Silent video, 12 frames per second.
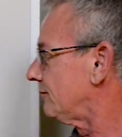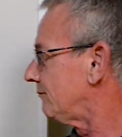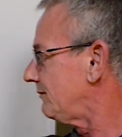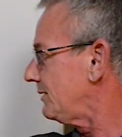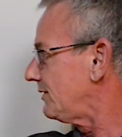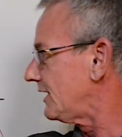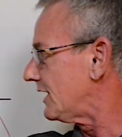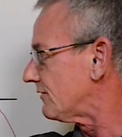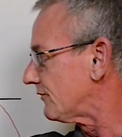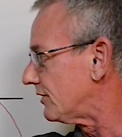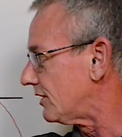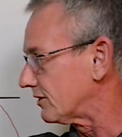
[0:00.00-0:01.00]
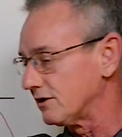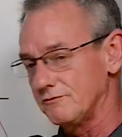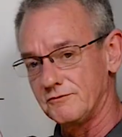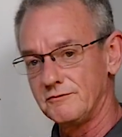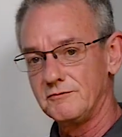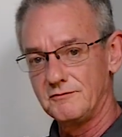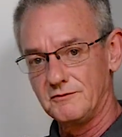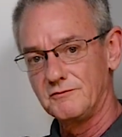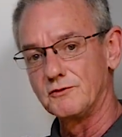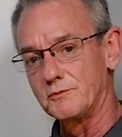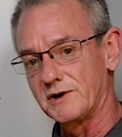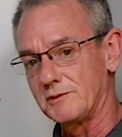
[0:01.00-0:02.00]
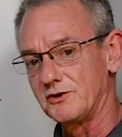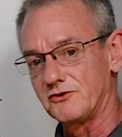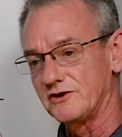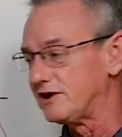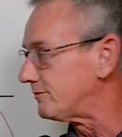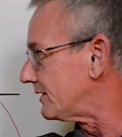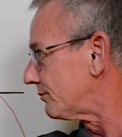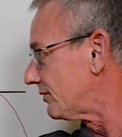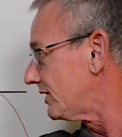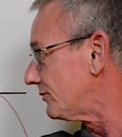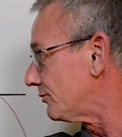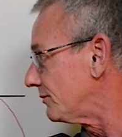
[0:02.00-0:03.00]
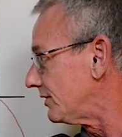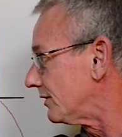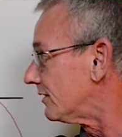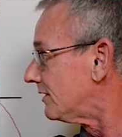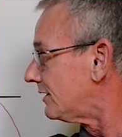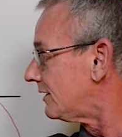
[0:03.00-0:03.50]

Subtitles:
maybe half an octave would probably solve my problem here.